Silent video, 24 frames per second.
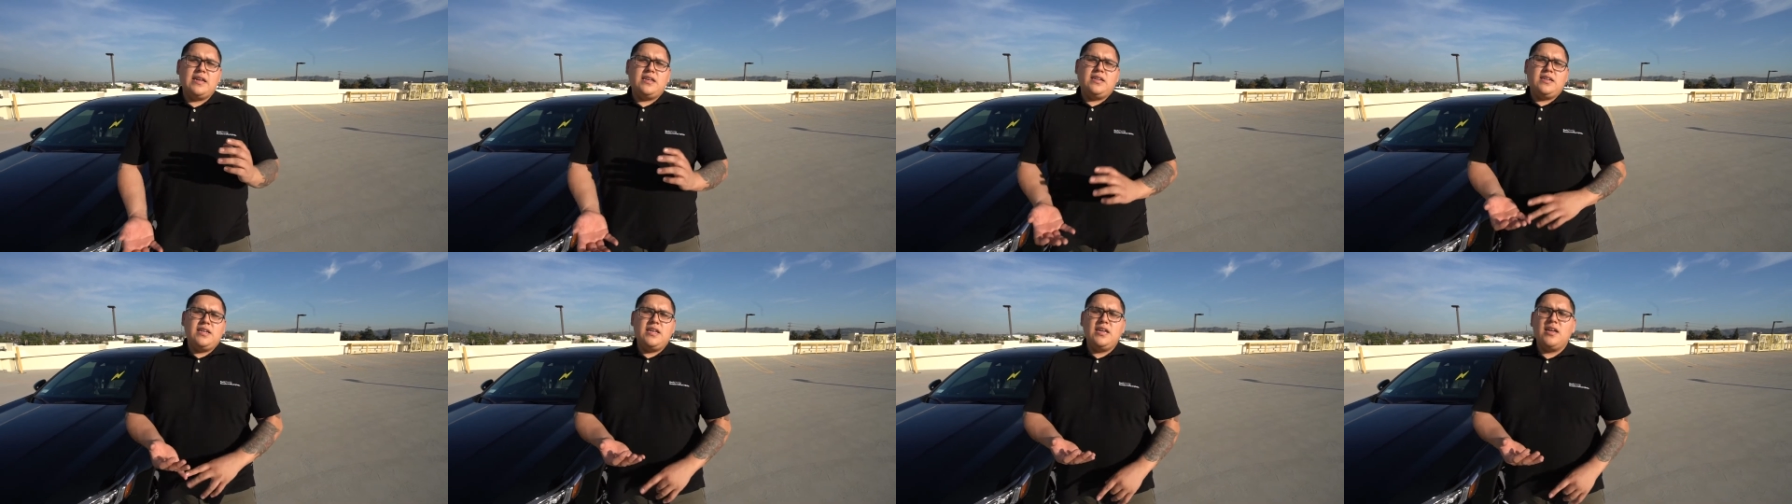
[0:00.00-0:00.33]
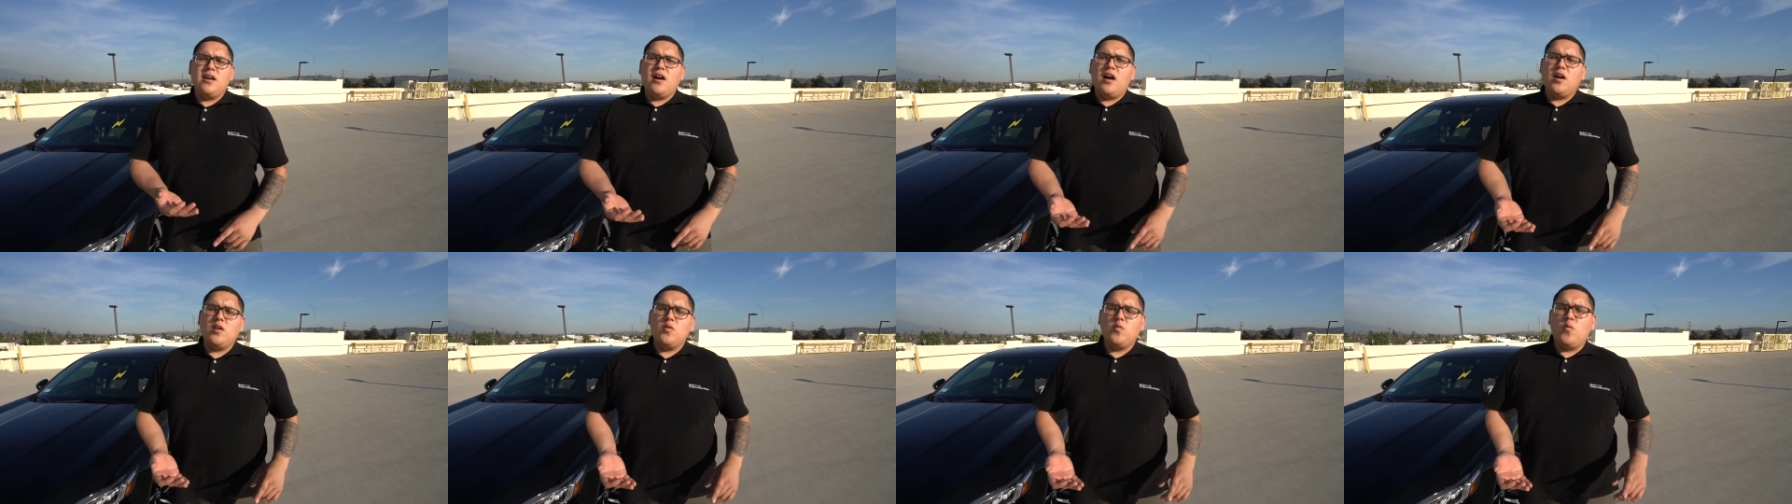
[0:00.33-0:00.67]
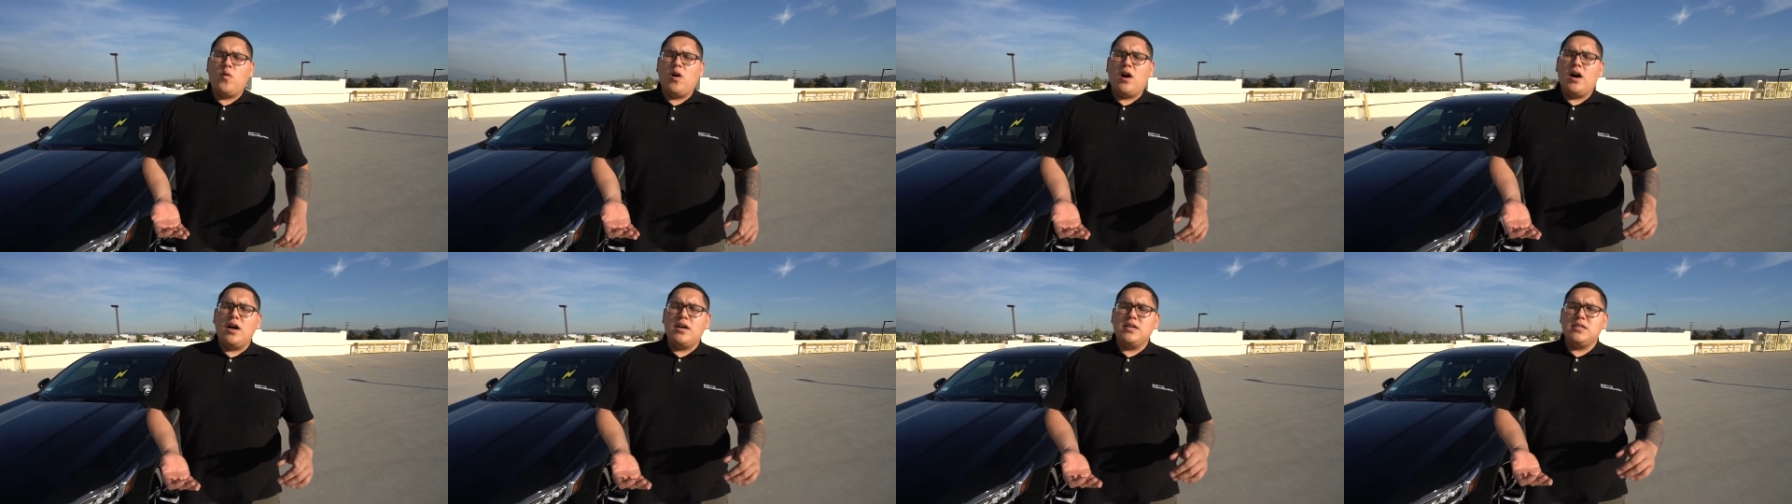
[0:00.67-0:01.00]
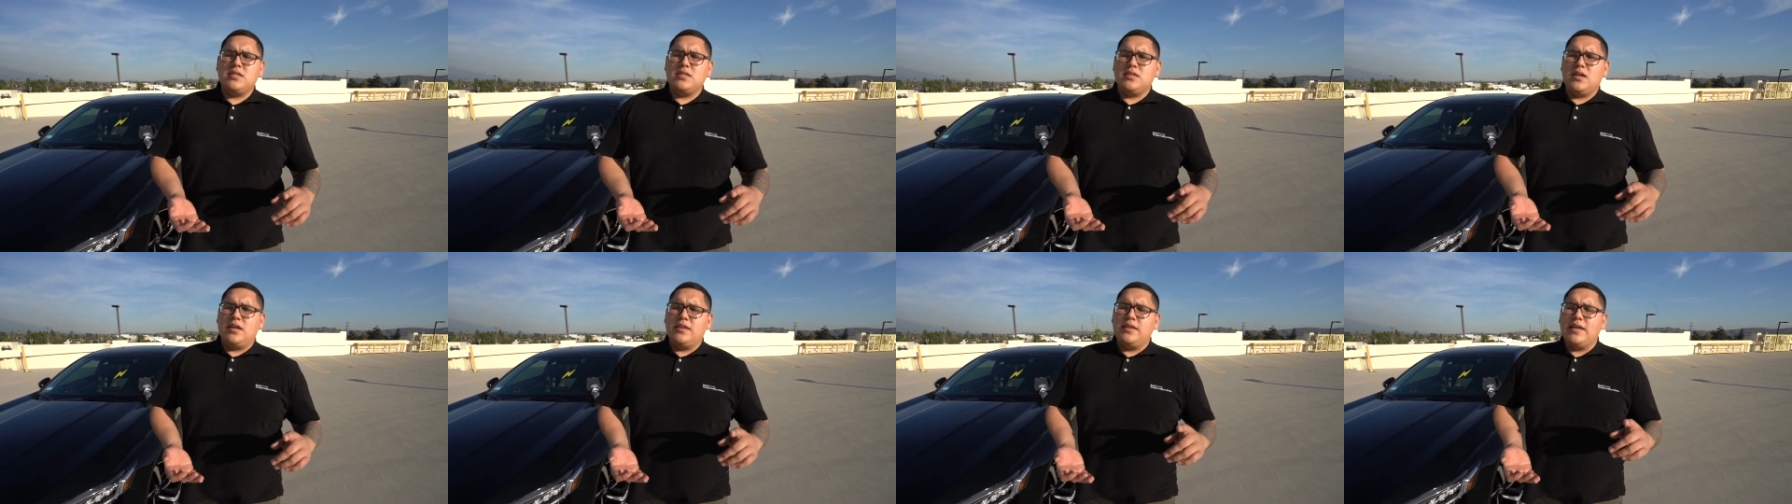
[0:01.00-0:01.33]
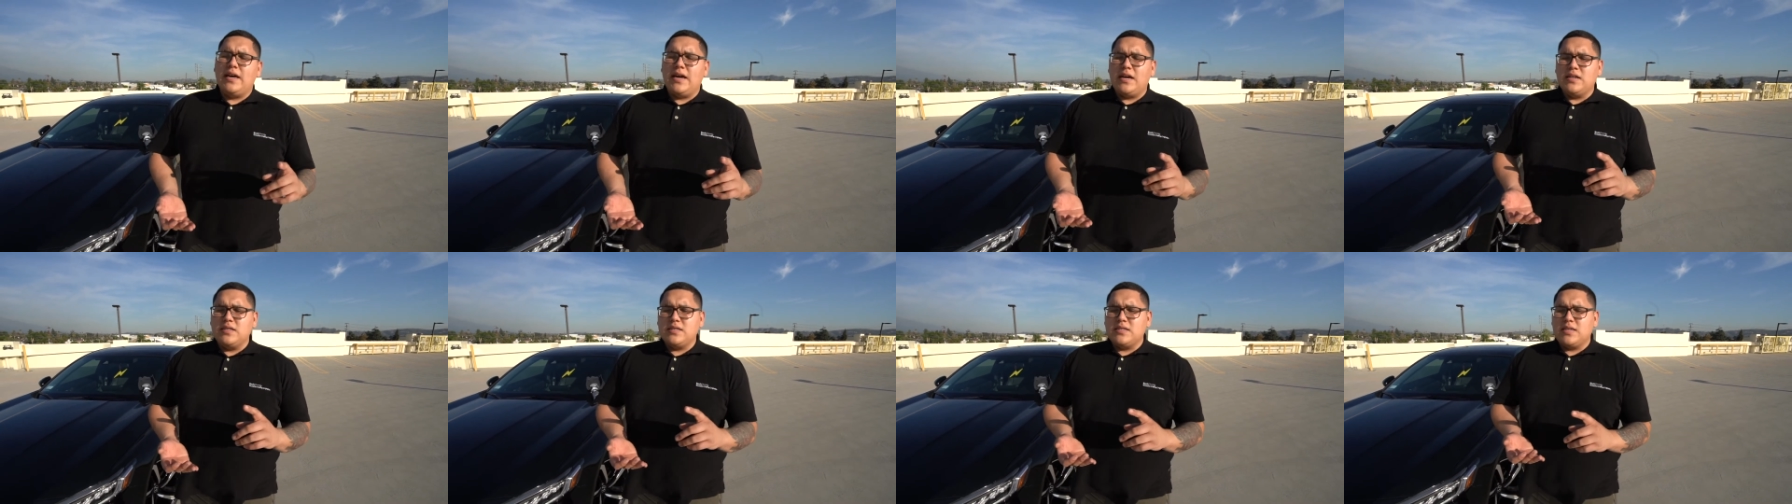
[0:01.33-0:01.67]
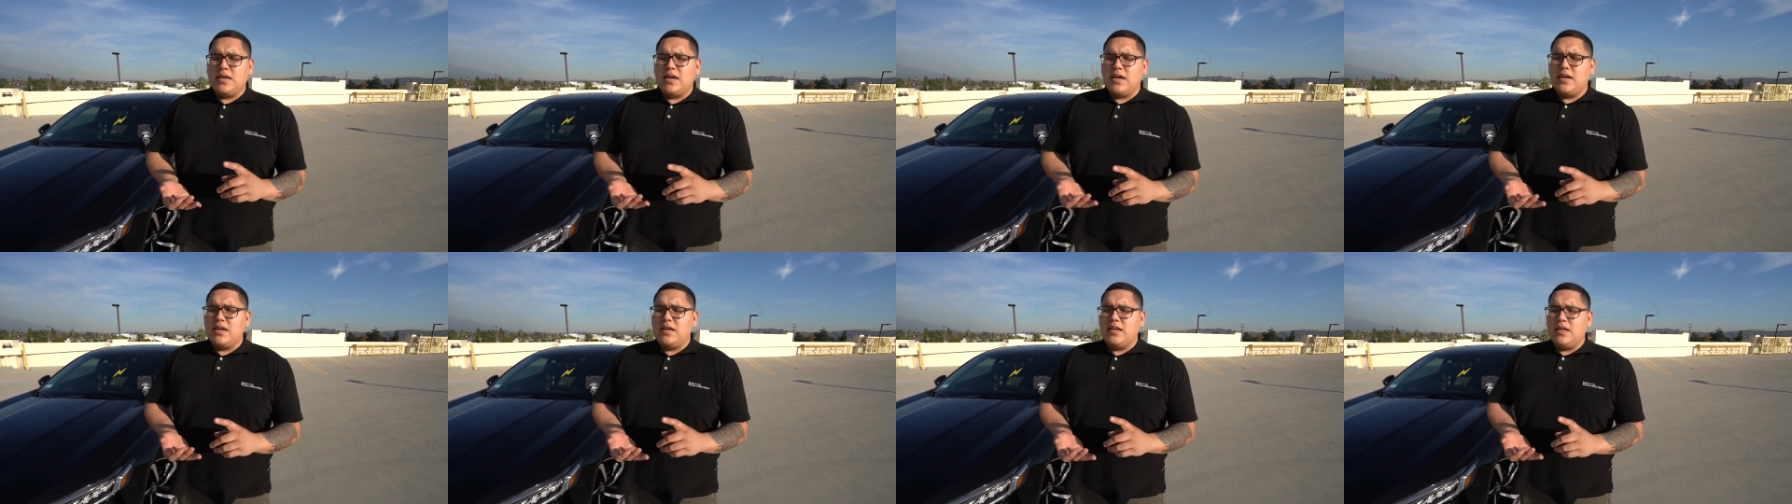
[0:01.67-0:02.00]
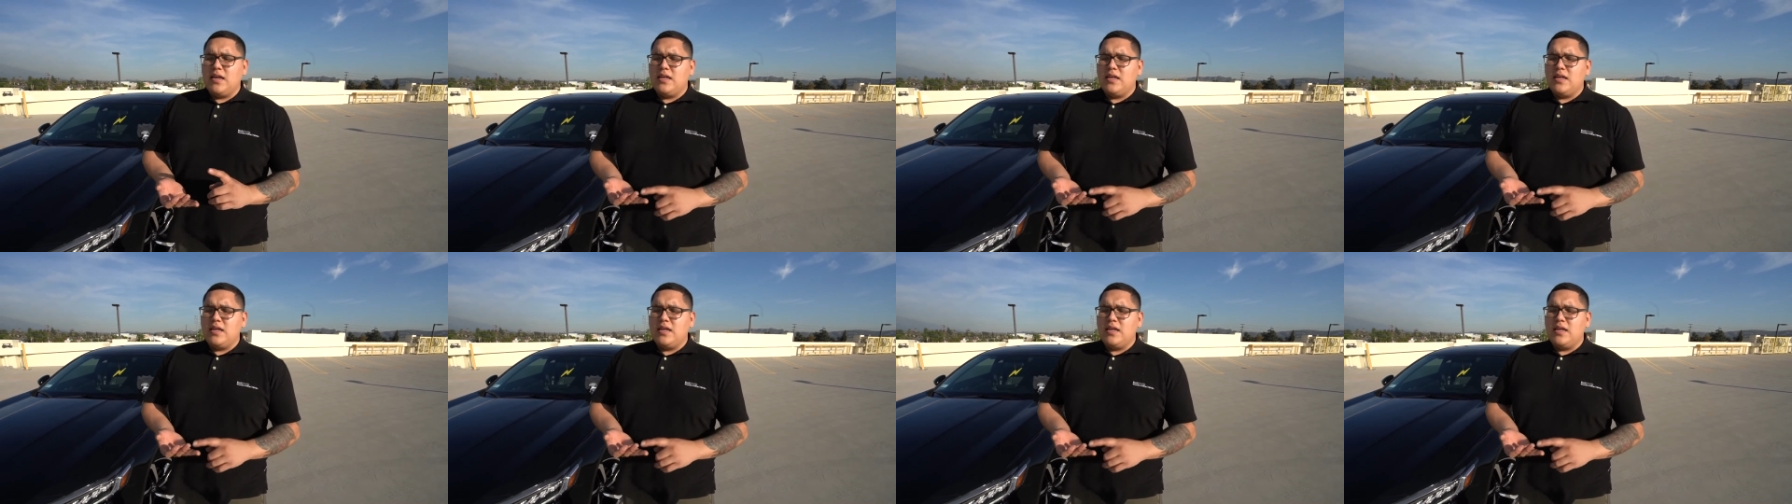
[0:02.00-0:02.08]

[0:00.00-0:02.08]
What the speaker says: decon wash on the outside,